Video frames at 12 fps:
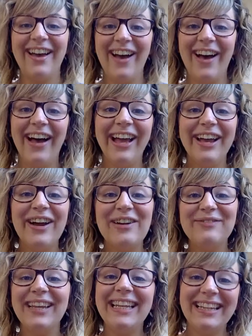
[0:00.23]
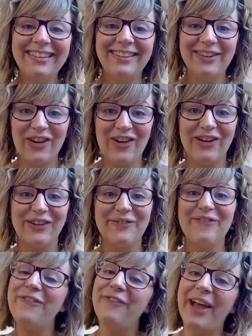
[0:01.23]
Hi, I'm Alyssa Garnham,
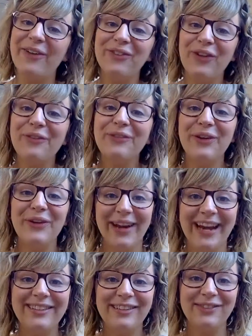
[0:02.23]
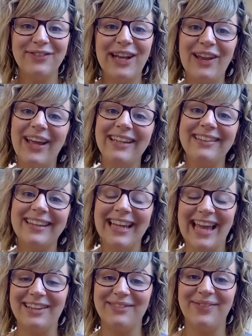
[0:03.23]
founder of the Creative Light
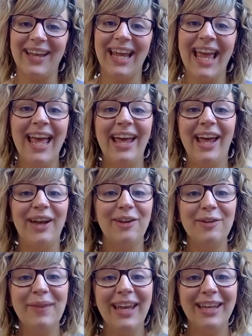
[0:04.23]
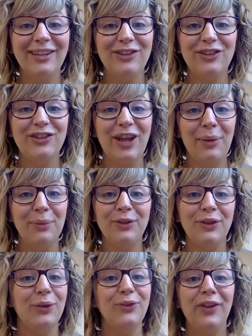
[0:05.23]
Academy, and I'm here to share with
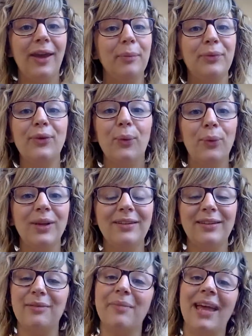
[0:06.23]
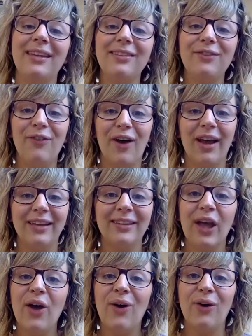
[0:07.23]
you tips, wisdom, and advice
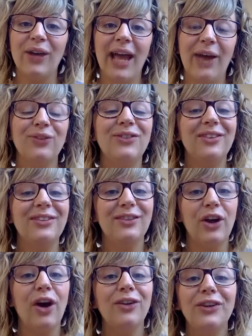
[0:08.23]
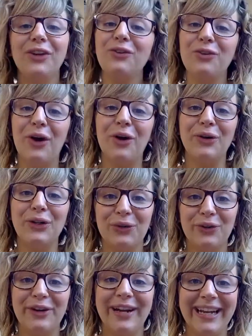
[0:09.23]
on how to start and grow
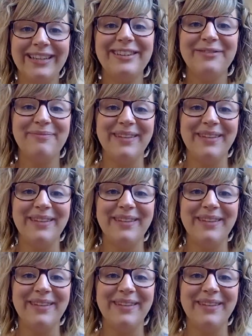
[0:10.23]
your creative